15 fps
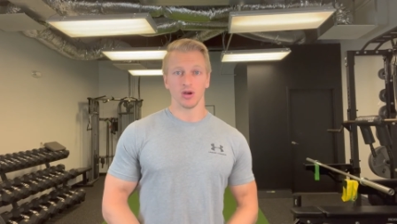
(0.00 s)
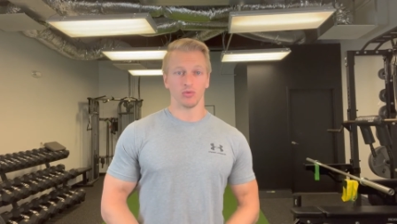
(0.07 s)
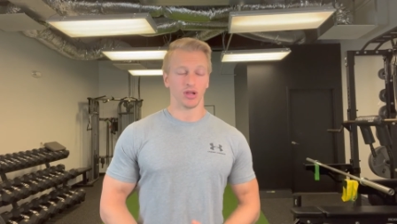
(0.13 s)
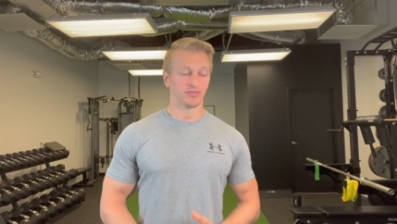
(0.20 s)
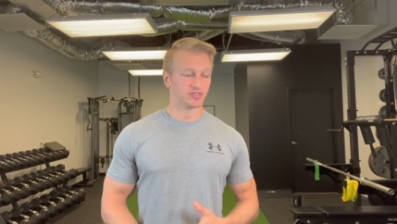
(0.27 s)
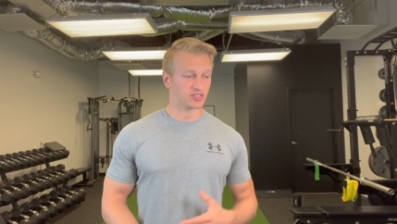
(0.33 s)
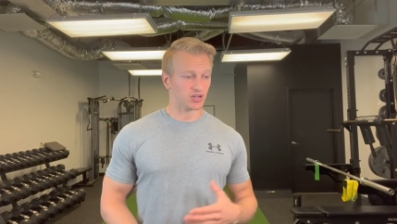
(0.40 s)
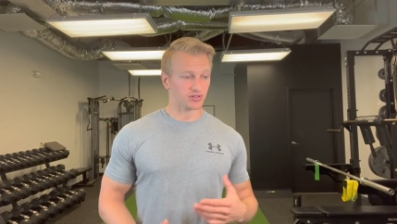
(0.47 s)

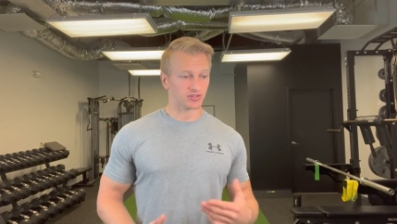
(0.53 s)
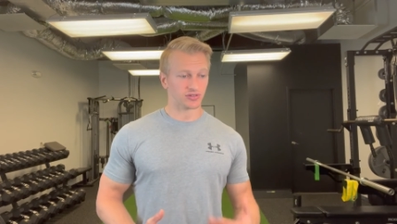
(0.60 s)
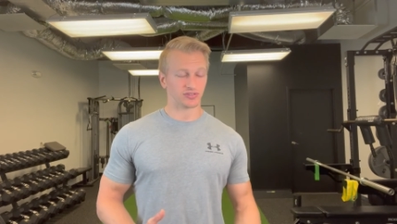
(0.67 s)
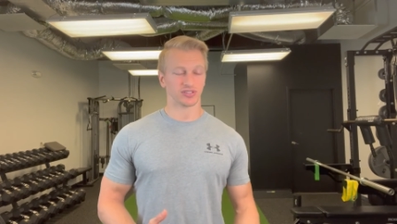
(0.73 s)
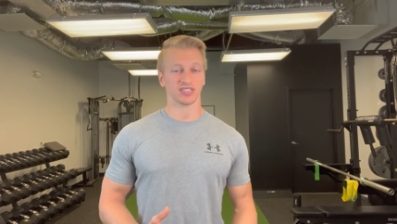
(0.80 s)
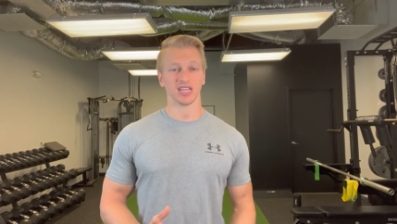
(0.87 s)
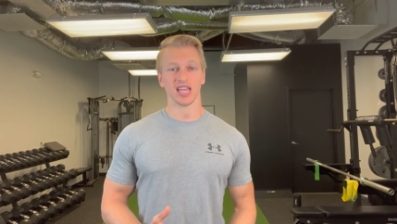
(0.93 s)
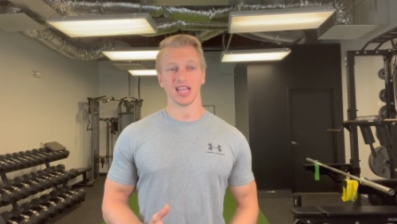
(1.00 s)
we have to start to
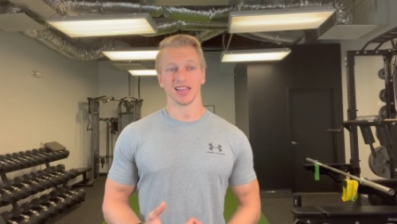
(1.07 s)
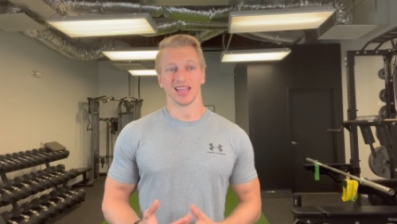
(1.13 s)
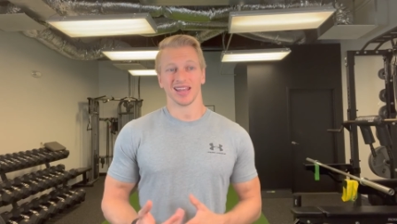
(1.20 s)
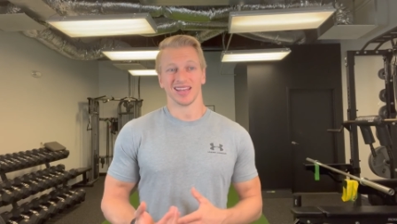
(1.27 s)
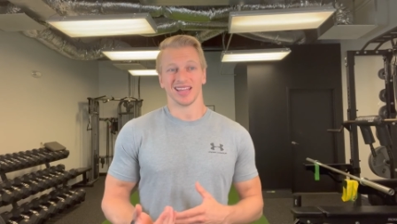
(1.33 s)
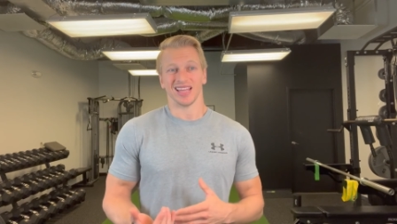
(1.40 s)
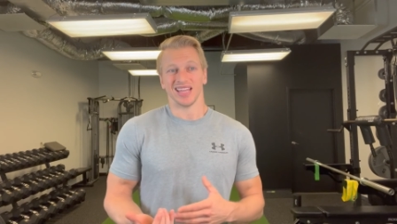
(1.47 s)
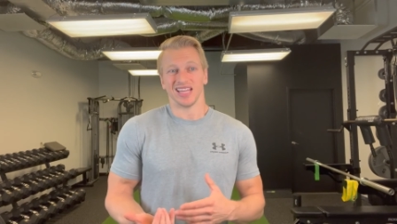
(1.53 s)
understand
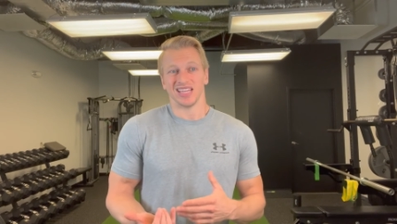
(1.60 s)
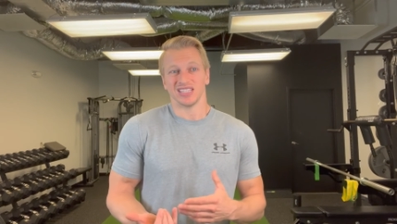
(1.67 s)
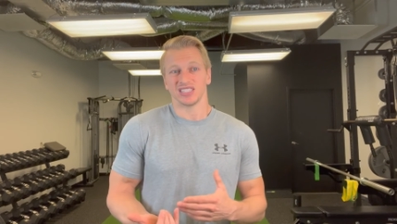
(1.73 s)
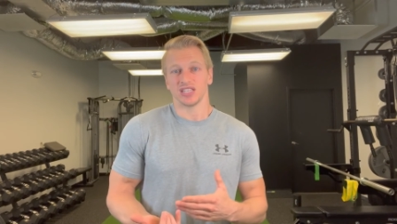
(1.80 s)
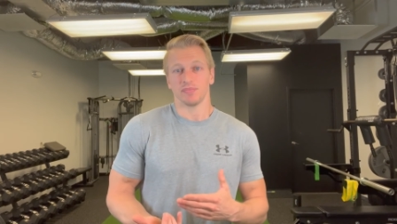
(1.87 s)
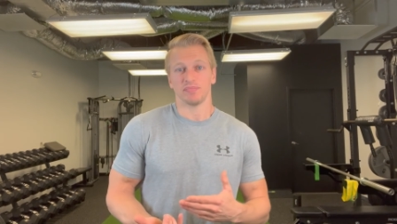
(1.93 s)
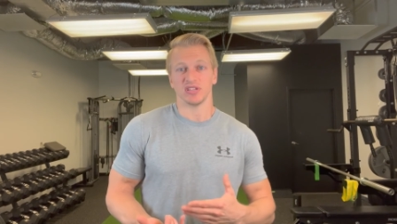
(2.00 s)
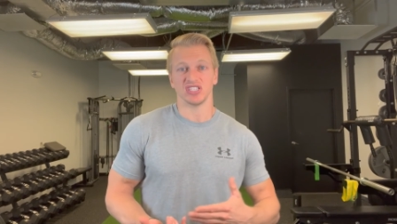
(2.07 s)
that
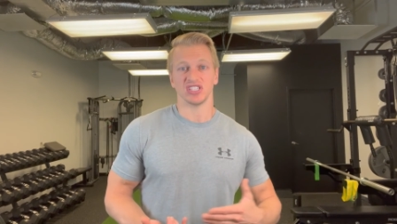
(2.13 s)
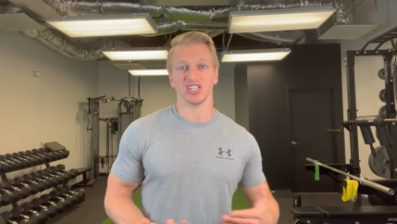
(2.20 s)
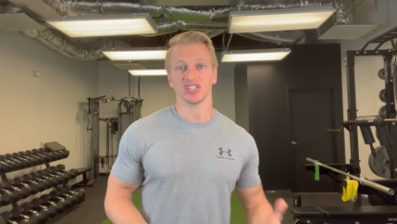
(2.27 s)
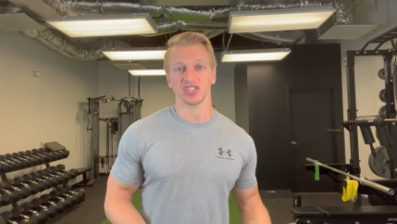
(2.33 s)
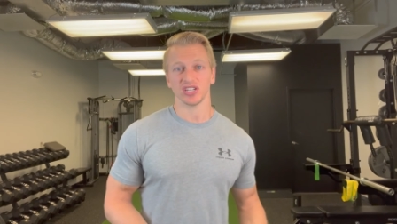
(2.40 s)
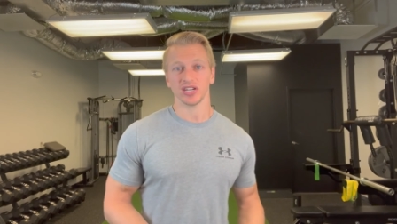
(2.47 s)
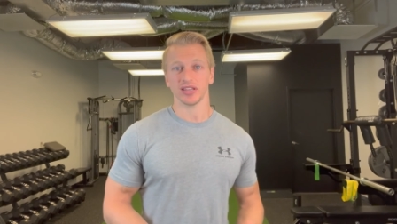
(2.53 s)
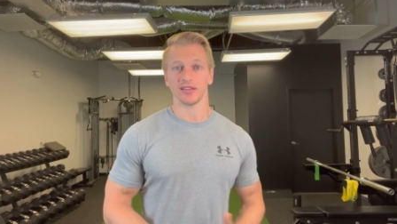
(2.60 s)
is the
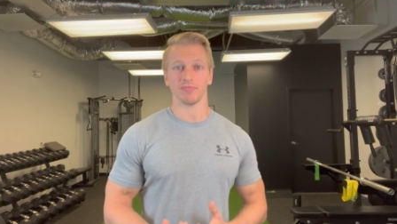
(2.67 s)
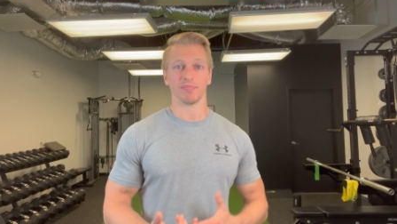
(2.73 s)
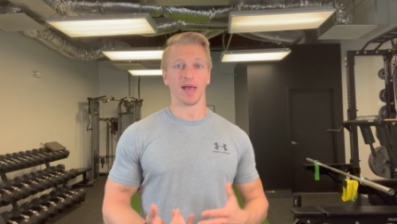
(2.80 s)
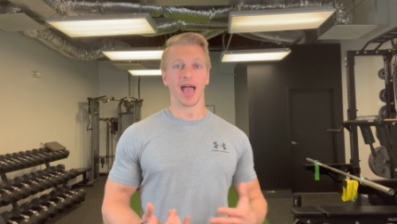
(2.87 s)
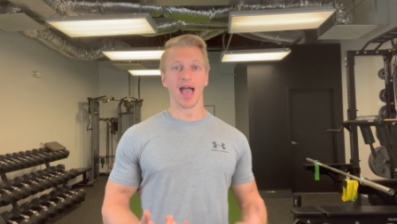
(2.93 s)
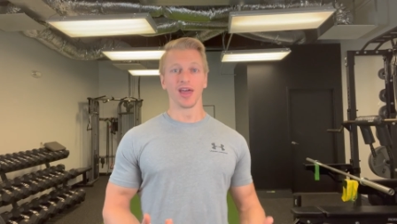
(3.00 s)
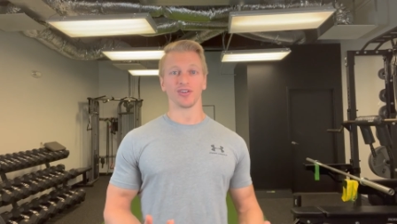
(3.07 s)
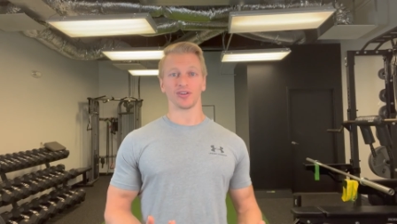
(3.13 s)
position and the
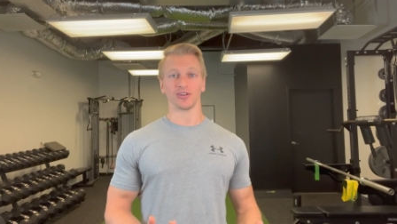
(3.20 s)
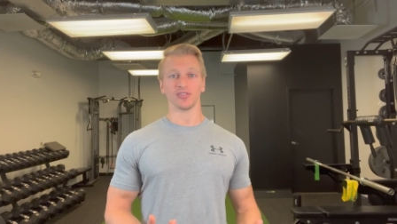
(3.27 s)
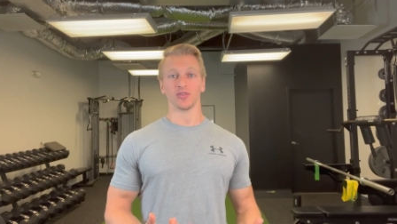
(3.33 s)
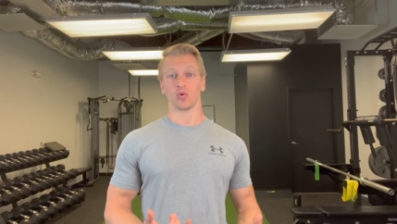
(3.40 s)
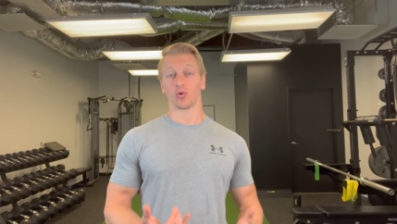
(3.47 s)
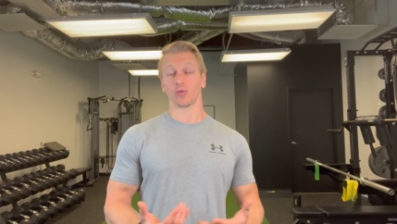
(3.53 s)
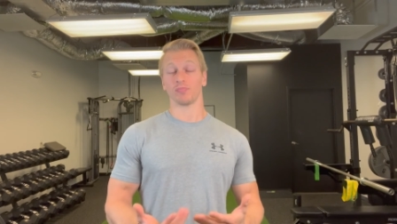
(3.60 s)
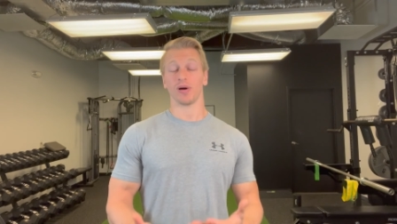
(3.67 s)
pattern
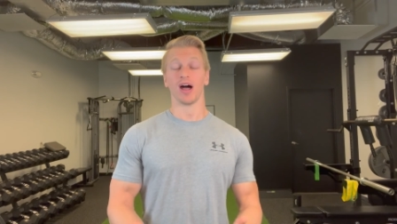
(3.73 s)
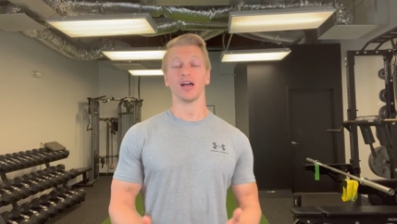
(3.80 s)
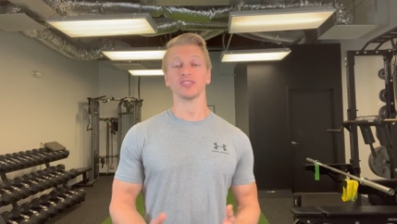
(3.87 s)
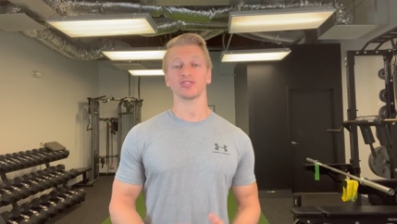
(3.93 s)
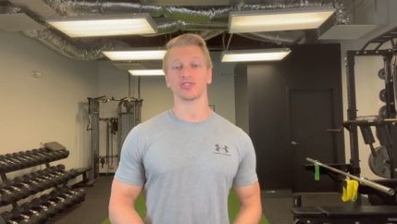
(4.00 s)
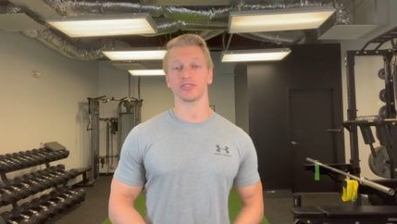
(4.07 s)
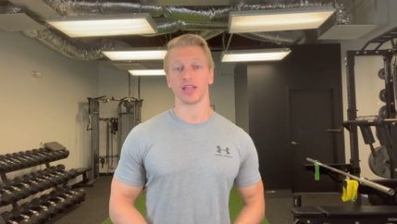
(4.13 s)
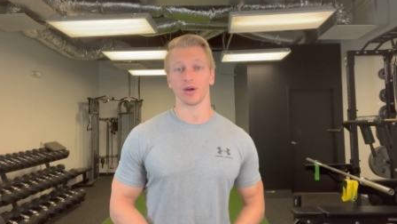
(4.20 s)
or
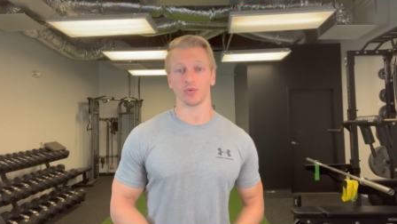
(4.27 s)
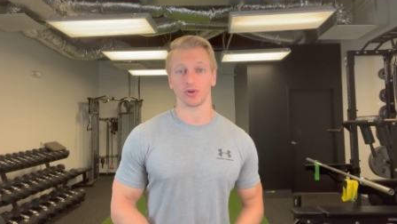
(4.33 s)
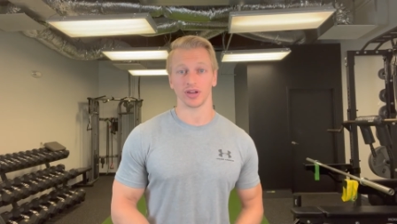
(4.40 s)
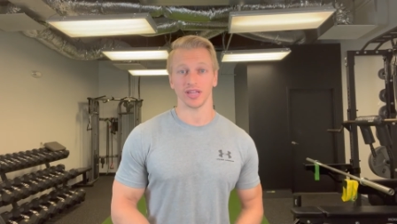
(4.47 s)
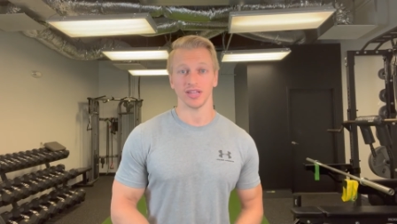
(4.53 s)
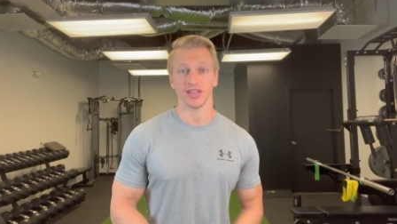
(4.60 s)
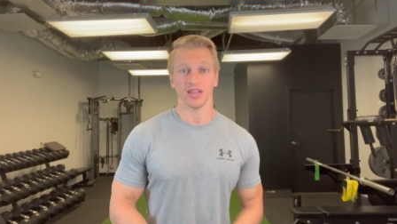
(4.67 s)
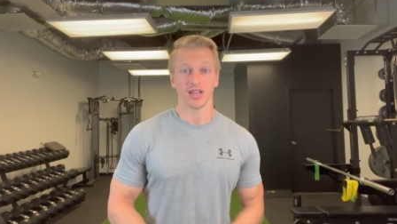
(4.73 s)
posture that we're
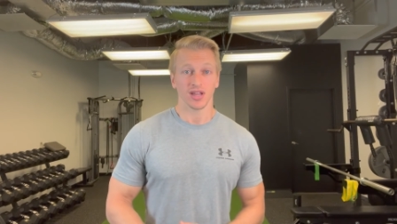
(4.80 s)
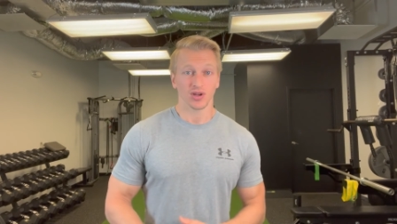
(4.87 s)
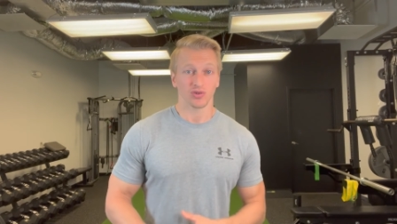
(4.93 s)
in